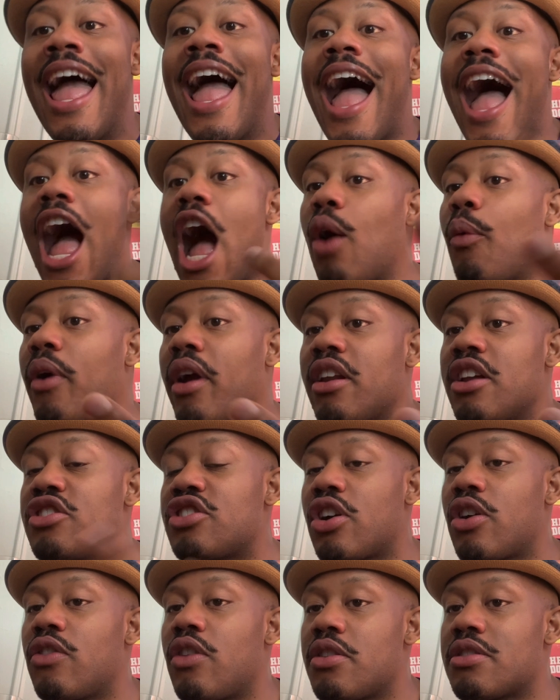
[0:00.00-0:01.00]
how we're going to
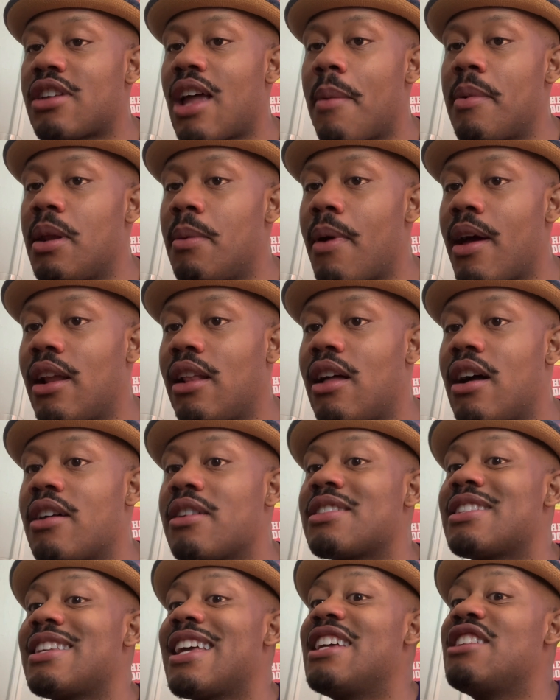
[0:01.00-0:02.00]
turn those comedy
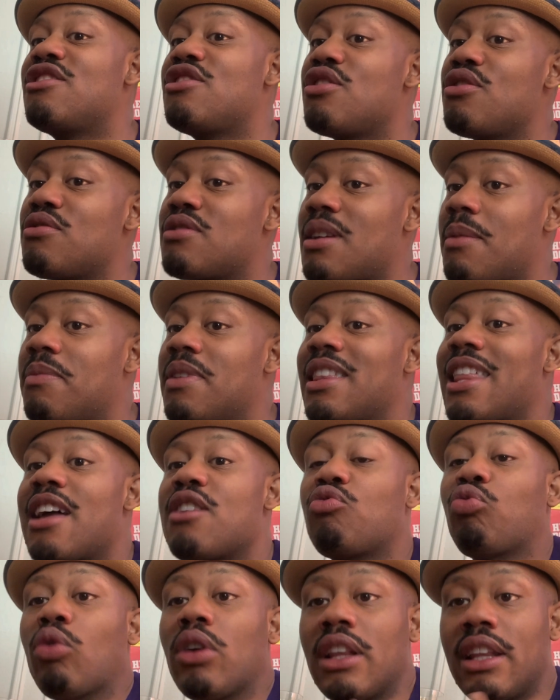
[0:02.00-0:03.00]
monologues into something
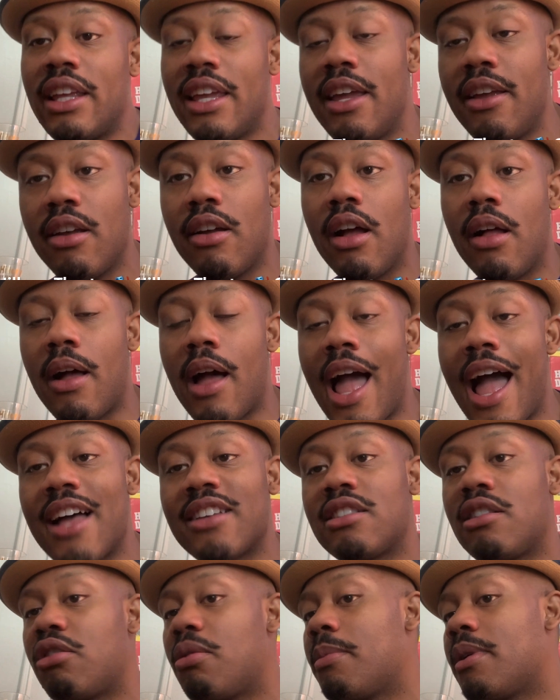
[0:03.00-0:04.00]
that really has
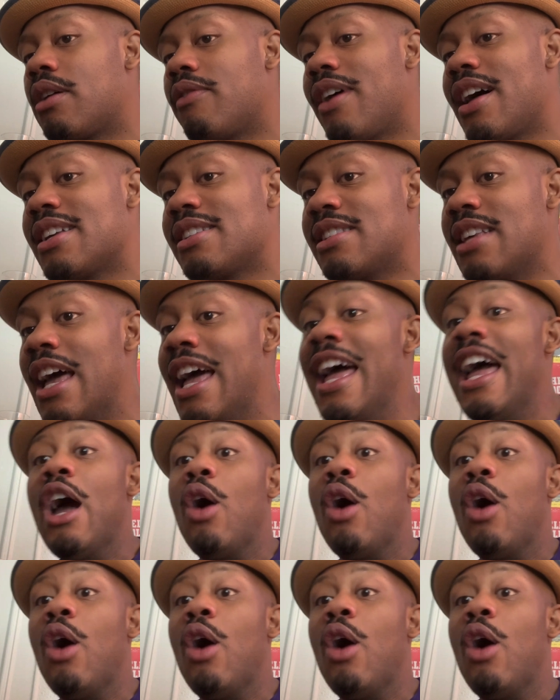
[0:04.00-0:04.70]
a little bit of us.